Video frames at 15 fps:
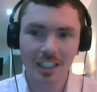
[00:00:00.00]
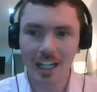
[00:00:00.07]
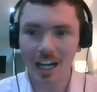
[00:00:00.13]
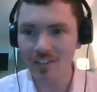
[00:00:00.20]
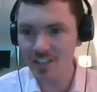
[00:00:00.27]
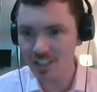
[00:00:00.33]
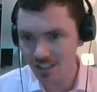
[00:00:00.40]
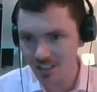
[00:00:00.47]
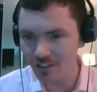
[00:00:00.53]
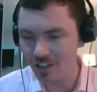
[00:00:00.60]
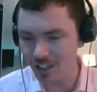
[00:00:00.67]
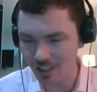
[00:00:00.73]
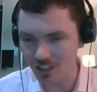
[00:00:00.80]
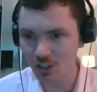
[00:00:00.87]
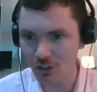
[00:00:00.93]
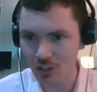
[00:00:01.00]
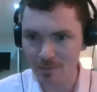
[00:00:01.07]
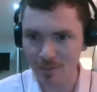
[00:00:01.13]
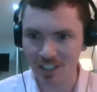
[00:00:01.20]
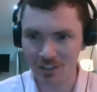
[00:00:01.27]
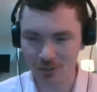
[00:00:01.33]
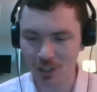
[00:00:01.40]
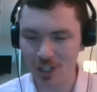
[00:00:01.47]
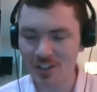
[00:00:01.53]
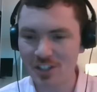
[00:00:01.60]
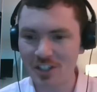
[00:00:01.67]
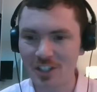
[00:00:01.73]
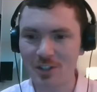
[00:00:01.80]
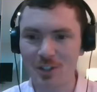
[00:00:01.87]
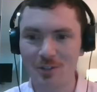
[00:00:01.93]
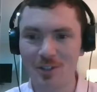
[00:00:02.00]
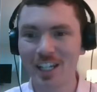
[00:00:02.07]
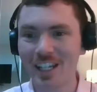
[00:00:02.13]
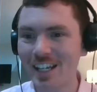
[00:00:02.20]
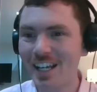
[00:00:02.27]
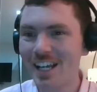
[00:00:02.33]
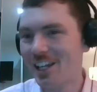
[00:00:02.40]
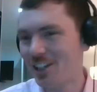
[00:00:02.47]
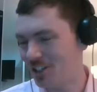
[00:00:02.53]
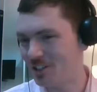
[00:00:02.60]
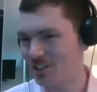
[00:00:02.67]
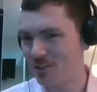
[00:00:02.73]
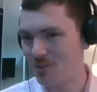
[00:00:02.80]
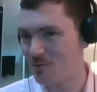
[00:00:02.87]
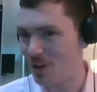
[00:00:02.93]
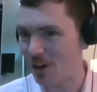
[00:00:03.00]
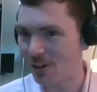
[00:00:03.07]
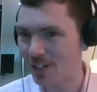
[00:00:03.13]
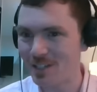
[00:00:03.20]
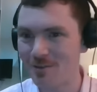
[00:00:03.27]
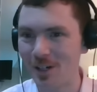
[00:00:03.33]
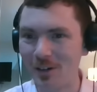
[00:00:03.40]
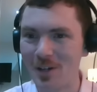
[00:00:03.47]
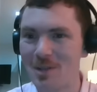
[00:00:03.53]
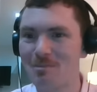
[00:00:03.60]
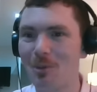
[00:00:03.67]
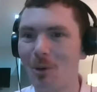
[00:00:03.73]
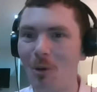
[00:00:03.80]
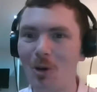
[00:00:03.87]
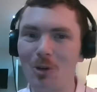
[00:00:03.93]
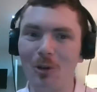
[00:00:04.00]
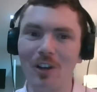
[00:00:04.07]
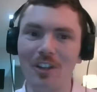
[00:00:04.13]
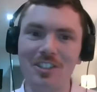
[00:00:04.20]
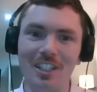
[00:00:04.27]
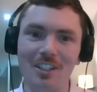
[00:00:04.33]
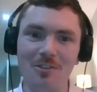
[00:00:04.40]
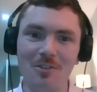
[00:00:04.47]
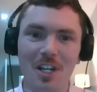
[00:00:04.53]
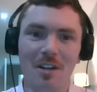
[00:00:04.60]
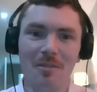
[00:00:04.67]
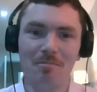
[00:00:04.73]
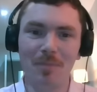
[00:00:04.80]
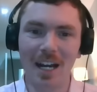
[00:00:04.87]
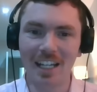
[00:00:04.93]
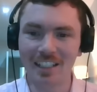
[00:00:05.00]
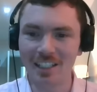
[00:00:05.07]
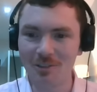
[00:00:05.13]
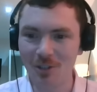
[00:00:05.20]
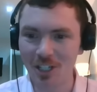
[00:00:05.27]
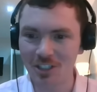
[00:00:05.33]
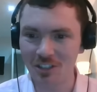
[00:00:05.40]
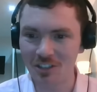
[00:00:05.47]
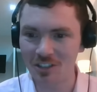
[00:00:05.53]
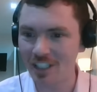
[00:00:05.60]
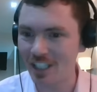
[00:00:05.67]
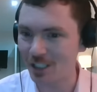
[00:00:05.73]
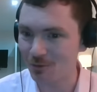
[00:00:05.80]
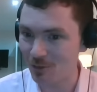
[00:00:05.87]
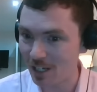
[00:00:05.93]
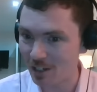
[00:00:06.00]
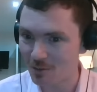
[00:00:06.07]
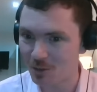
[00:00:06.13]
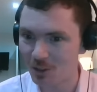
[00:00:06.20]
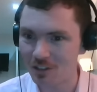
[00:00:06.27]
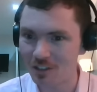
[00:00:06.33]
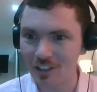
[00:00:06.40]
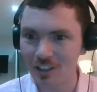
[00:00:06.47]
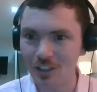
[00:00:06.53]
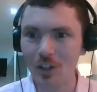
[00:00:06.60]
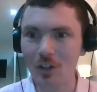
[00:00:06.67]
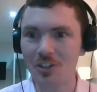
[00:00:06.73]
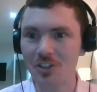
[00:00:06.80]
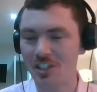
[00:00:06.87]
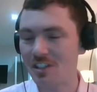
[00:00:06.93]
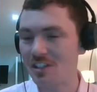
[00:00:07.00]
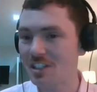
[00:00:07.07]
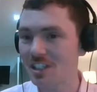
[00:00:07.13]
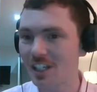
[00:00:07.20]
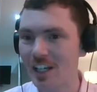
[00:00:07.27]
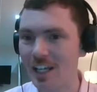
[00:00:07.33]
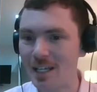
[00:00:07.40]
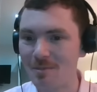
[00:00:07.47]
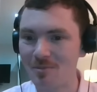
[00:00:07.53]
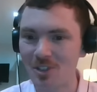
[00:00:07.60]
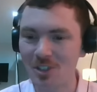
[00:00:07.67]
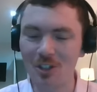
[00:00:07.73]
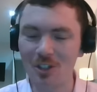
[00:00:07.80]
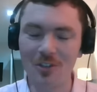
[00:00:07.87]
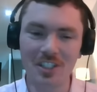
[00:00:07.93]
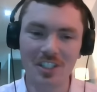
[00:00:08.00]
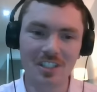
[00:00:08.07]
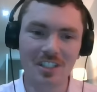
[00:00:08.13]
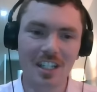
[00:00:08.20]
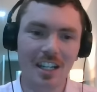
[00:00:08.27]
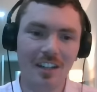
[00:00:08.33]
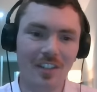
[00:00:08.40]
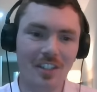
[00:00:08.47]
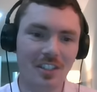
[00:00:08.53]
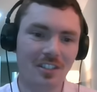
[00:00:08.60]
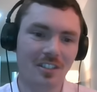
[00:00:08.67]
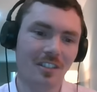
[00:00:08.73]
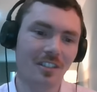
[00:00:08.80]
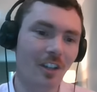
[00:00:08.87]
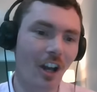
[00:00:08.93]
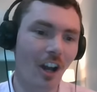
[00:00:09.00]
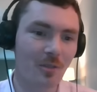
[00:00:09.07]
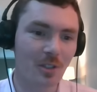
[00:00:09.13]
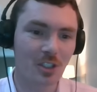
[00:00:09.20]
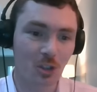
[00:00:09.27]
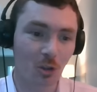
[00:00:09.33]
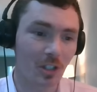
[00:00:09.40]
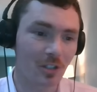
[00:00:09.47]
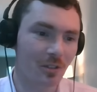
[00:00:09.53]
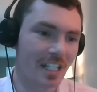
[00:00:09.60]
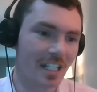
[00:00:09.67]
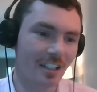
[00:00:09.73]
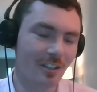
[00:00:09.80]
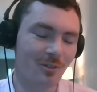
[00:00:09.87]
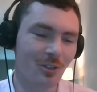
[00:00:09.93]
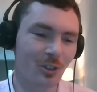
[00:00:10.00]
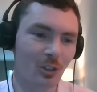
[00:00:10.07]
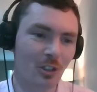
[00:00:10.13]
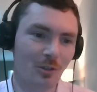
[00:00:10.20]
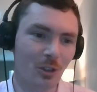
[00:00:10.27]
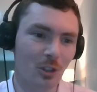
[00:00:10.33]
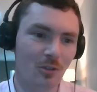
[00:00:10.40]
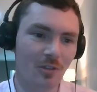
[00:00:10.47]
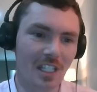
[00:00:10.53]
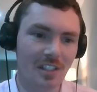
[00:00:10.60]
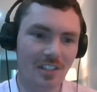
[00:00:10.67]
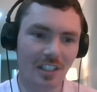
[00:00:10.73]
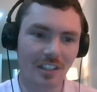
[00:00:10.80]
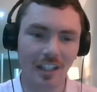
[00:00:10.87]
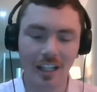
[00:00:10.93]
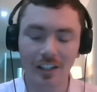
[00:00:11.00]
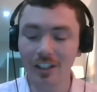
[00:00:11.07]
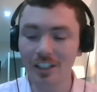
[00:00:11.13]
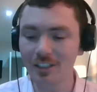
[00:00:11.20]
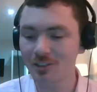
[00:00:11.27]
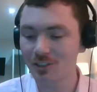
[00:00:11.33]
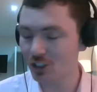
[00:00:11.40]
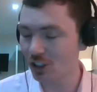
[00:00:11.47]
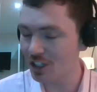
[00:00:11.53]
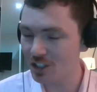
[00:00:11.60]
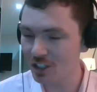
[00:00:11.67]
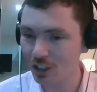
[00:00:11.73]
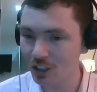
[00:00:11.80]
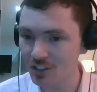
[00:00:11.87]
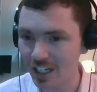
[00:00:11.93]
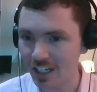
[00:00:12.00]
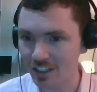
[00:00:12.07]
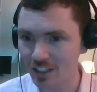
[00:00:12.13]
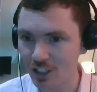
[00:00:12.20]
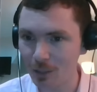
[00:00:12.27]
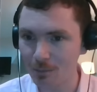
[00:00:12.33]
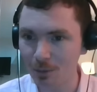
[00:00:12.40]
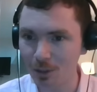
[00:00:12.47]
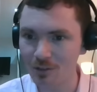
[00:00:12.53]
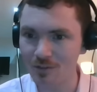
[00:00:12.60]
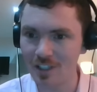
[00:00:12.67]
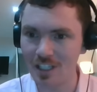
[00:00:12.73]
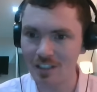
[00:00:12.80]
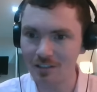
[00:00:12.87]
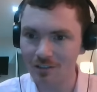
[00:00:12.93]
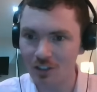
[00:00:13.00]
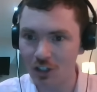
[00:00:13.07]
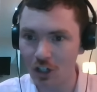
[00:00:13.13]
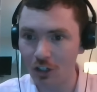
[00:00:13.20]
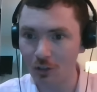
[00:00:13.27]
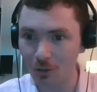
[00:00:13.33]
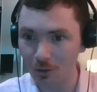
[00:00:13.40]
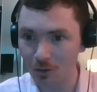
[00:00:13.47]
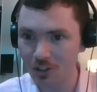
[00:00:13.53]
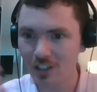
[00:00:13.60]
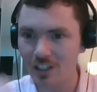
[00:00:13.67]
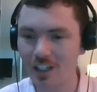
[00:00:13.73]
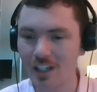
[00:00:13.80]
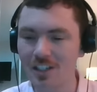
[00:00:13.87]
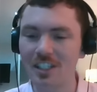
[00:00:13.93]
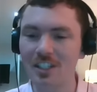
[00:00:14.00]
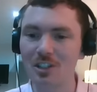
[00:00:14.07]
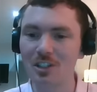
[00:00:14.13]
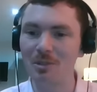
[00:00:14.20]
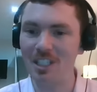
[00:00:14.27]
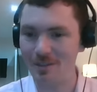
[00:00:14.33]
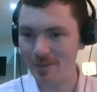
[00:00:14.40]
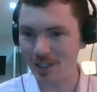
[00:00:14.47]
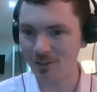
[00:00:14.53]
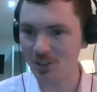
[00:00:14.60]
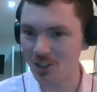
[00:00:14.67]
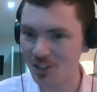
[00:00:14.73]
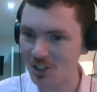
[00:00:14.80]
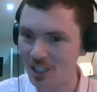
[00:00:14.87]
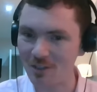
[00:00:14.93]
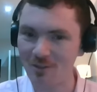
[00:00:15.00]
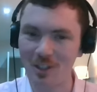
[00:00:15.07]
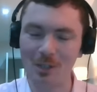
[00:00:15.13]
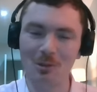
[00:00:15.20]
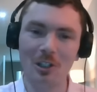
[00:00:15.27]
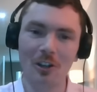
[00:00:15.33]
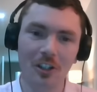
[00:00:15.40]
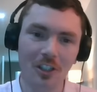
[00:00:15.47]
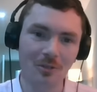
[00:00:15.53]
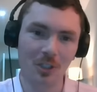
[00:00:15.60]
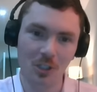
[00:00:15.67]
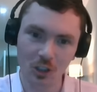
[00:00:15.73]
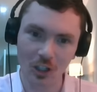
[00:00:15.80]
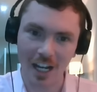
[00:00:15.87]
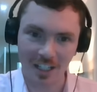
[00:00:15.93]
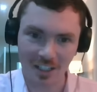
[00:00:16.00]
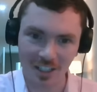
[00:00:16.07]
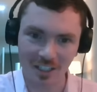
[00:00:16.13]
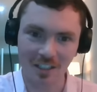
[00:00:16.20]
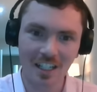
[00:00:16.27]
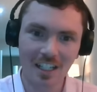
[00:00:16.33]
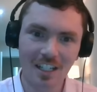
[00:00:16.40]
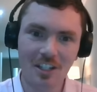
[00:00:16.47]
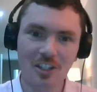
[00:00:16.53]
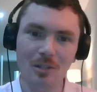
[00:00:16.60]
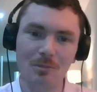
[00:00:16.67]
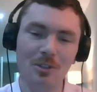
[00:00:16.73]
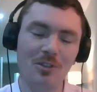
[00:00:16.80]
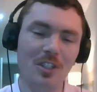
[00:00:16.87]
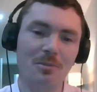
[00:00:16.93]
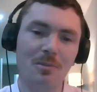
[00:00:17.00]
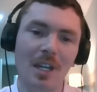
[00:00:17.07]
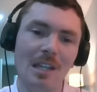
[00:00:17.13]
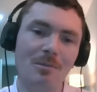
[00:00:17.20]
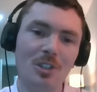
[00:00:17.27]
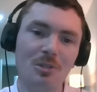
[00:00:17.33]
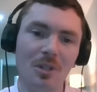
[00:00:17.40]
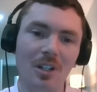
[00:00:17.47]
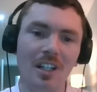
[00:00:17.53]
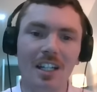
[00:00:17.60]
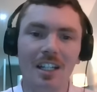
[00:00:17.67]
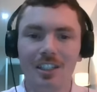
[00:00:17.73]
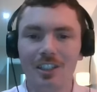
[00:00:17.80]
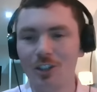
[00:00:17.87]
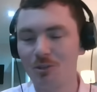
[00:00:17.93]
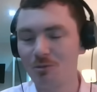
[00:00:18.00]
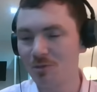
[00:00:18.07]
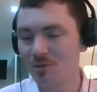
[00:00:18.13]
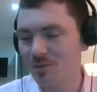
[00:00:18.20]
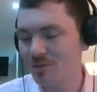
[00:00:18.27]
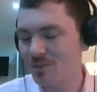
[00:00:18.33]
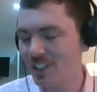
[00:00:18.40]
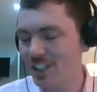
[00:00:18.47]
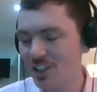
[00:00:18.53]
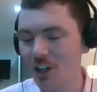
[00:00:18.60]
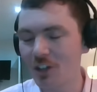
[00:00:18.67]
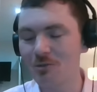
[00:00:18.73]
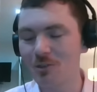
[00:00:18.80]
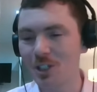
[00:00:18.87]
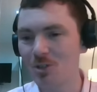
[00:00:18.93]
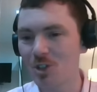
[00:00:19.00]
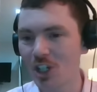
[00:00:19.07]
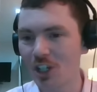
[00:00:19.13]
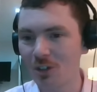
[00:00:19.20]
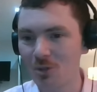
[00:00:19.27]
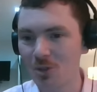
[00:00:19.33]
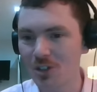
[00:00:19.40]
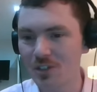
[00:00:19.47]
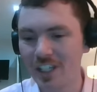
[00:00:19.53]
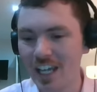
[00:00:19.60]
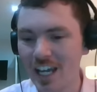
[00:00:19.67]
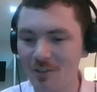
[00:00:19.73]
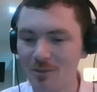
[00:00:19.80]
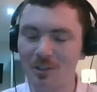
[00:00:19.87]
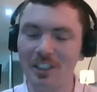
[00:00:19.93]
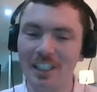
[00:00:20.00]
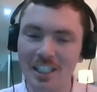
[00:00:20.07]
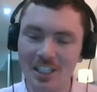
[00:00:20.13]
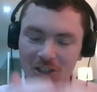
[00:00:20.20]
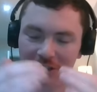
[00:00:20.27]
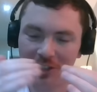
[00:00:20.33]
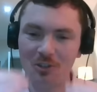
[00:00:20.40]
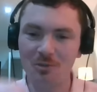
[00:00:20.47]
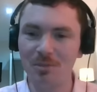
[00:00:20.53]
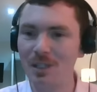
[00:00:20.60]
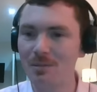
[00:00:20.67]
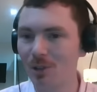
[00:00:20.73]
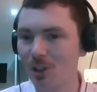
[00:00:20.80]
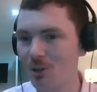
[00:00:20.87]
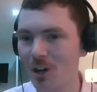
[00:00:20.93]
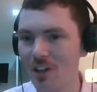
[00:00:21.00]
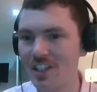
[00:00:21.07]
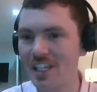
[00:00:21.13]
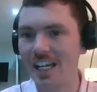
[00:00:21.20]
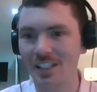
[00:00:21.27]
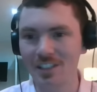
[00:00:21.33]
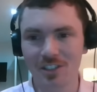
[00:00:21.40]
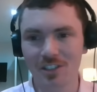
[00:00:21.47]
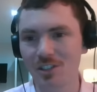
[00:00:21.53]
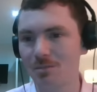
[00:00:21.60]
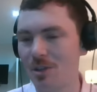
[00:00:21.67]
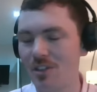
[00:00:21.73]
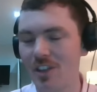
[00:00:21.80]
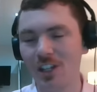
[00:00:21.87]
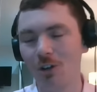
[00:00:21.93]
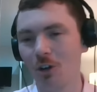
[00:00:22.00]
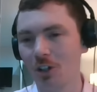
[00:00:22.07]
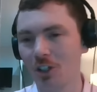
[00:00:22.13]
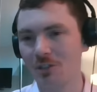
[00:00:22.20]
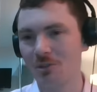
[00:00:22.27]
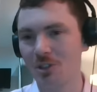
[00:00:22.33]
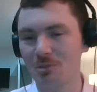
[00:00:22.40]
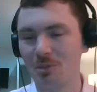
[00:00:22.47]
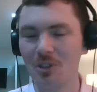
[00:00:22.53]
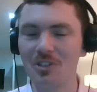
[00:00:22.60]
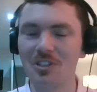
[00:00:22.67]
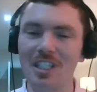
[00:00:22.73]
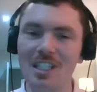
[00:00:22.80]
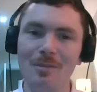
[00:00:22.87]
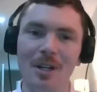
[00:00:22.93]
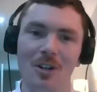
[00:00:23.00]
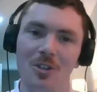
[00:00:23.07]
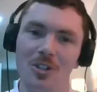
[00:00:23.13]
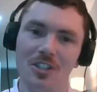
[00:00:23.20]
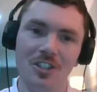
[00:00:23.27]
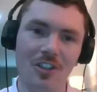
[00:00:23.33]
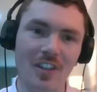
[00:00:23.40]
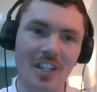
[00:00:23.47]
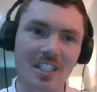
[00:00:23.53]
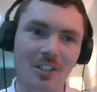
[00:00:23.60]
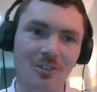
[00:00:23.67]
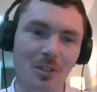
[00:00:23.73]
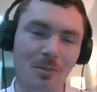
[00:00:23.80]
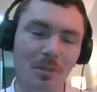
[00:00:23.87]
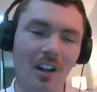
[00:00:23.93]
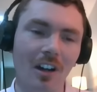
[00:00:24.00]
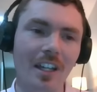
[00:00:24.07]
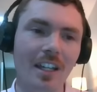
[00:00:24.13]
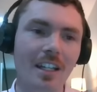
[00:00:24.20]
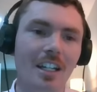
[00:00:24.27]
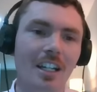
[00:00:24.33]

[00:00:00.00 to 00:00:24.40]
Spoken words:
And this is at the extreme end, right? This is at the very, very poor quality of badly written, irrelevant nonsense claims. You know, this is. I've enjoyed reading through a few of these, and I tried to contact a couple of the journals. I sent some emails to see if they would look at retracting some of these papers, but you know, these aren't real journals. They have lists of people who are the editors, but they're not going to respond to emails. And so they didn't reply.